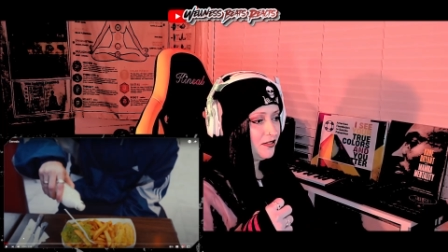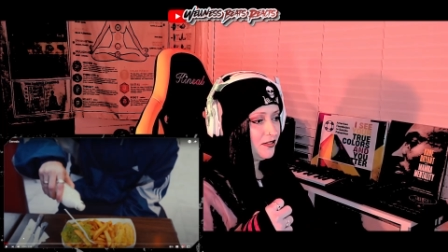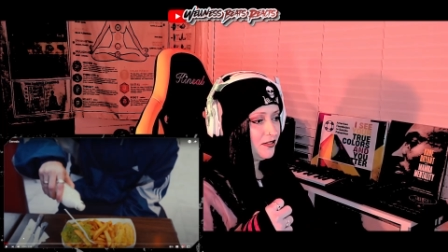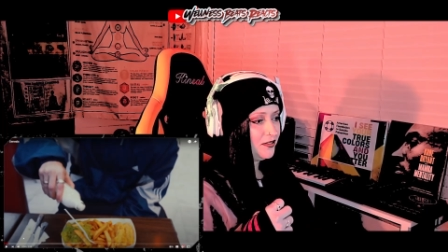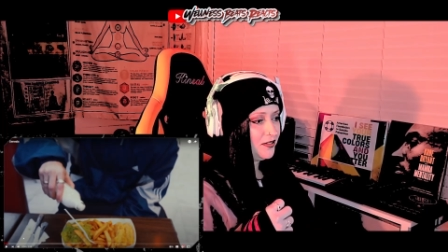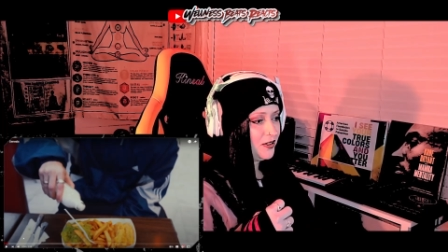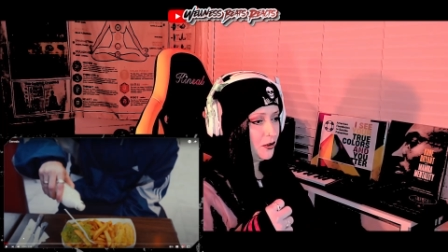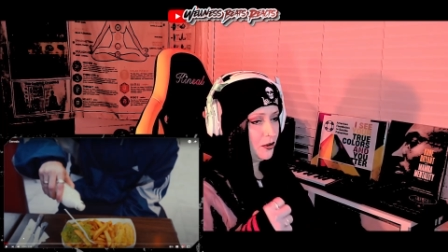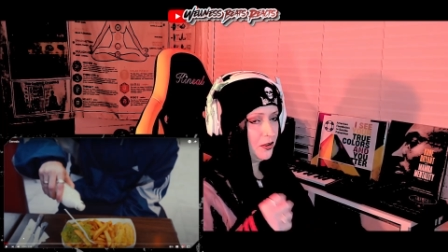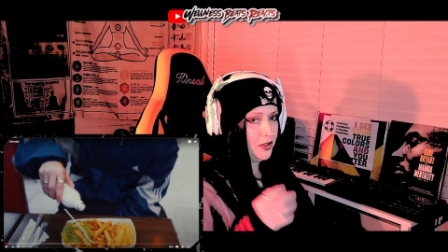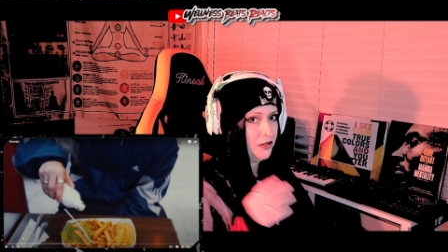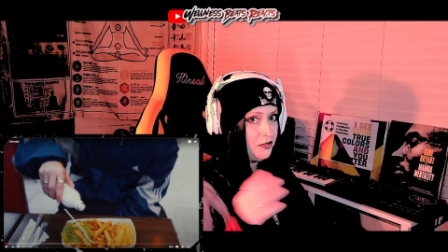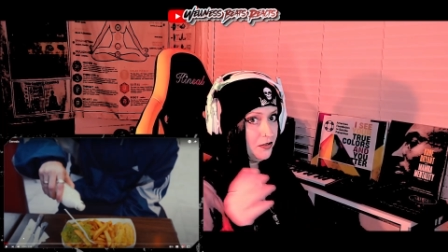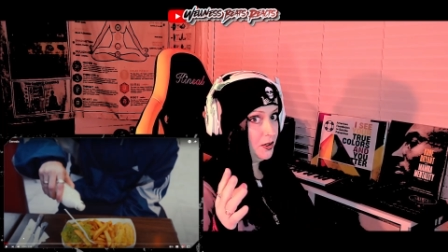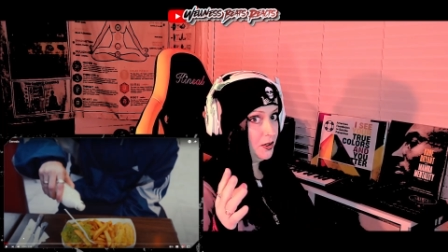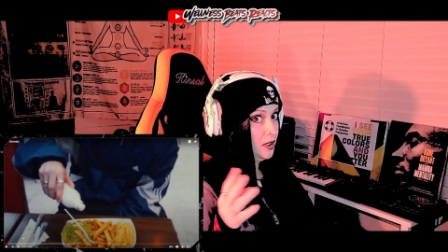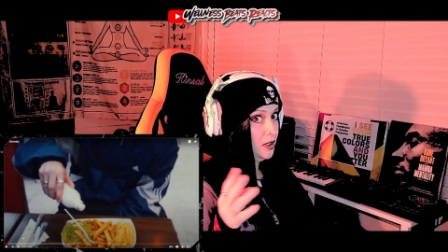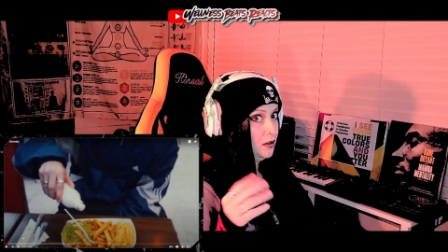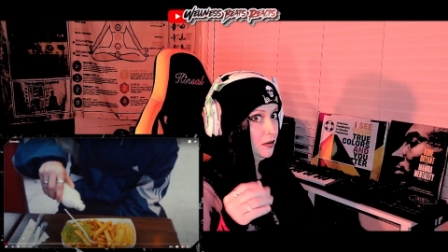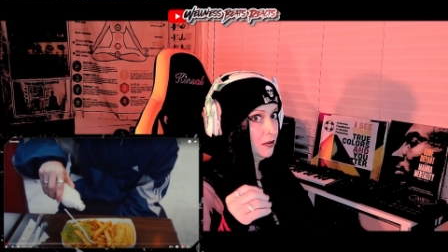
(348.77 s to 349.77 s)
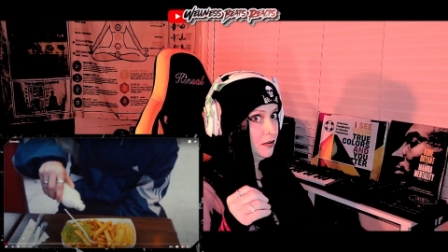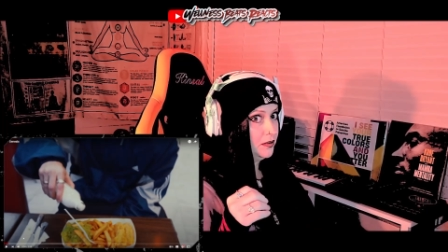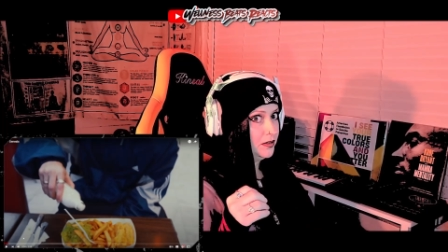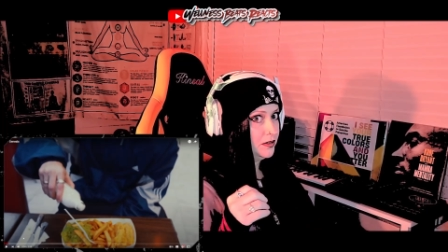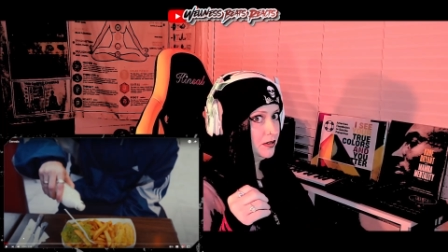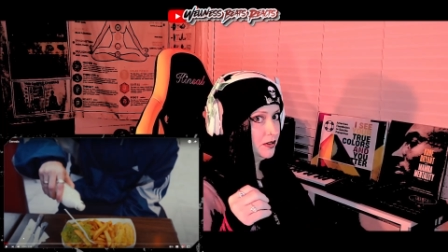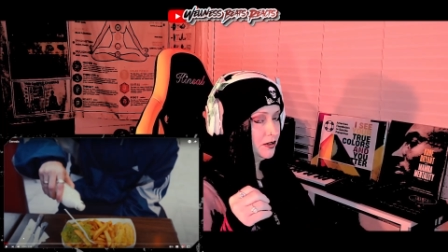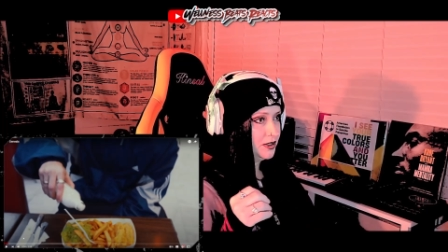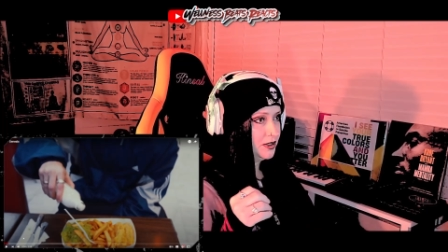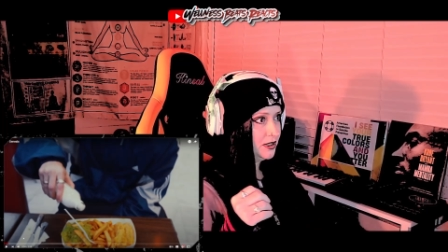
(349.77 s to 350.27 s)
Or if you don't, you'll
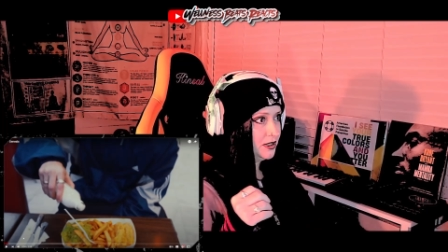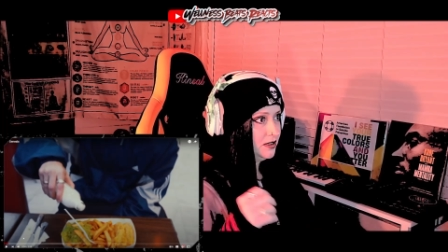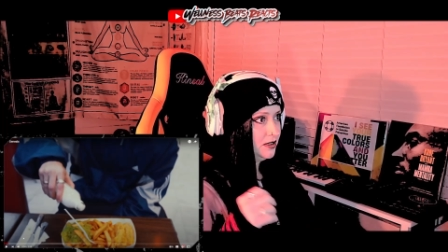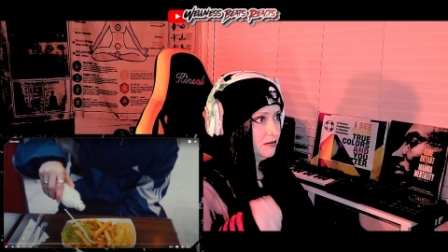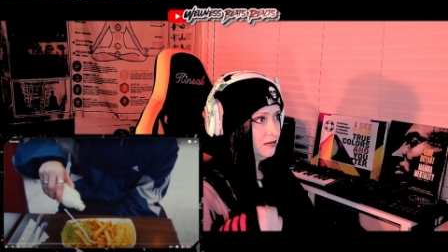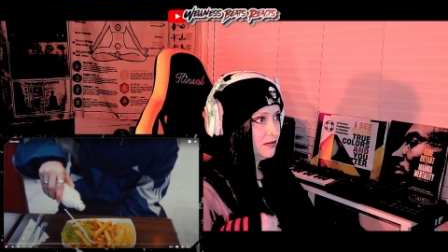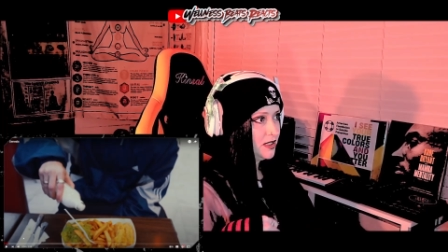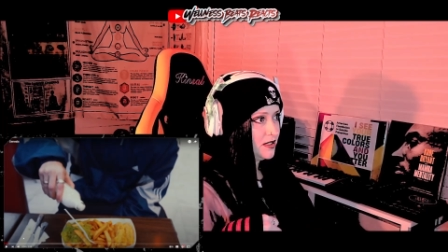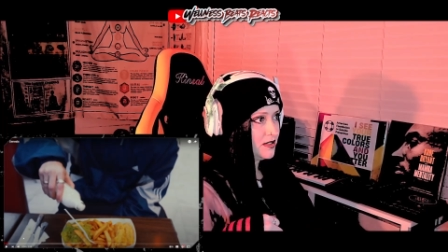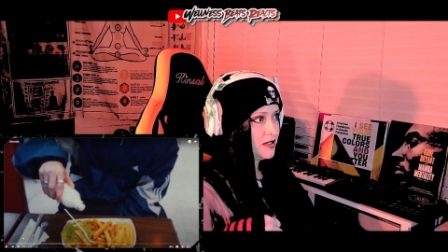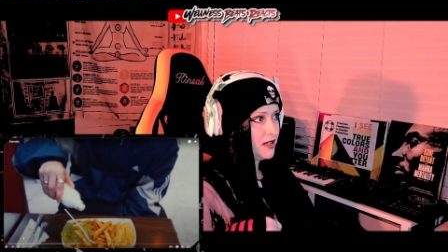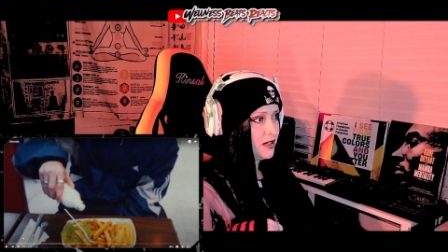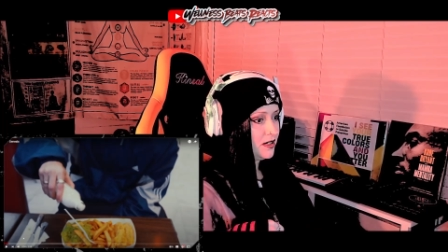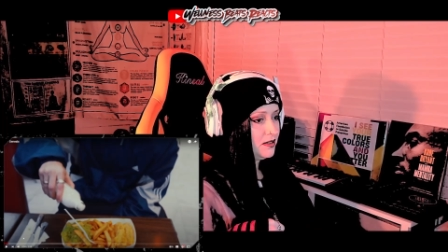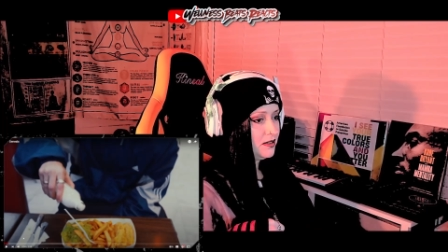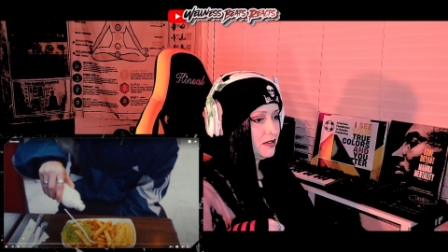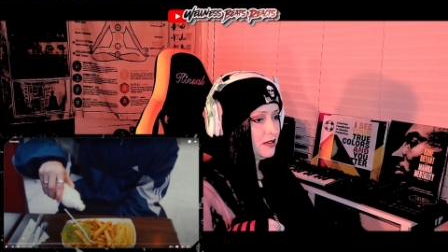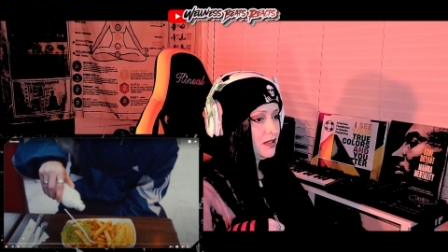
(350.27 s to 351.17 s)
see in a second.